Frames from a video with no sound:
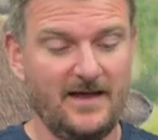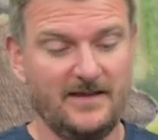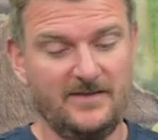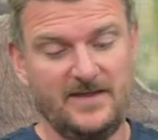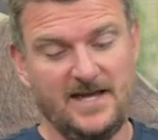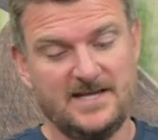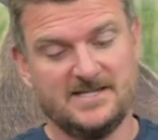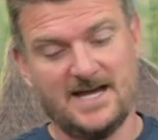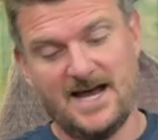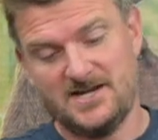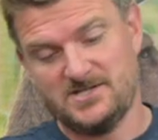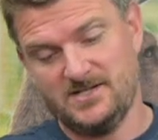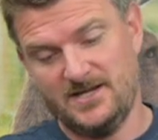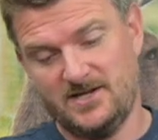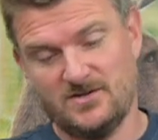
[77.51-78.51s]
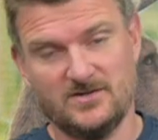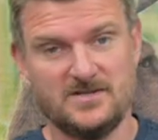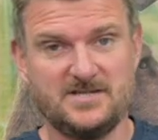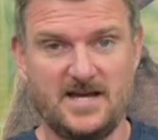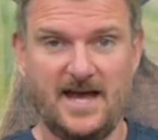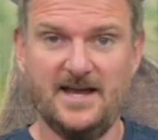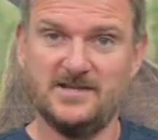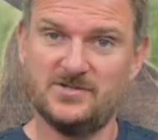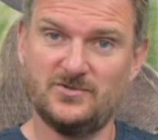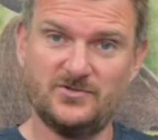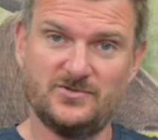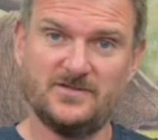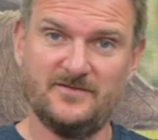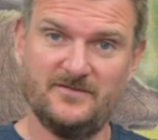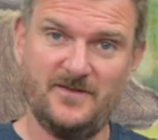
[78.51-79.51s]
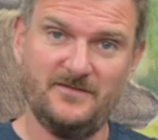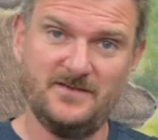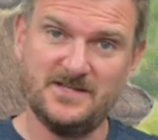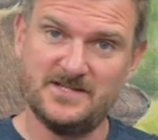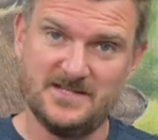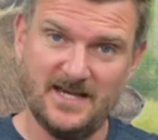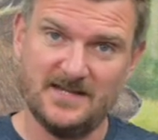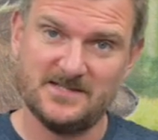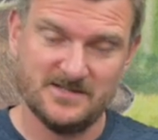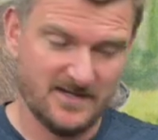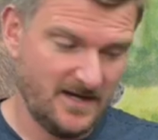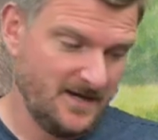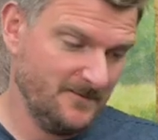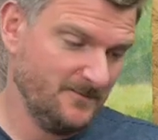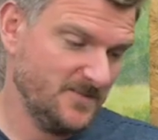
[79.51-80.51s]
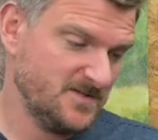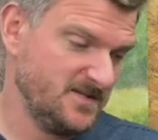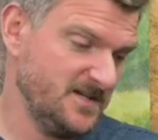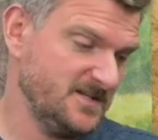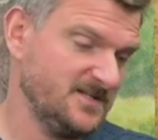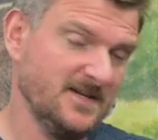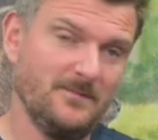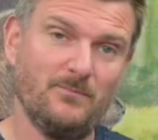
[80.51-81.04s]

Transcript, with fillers: This actually contains 156cc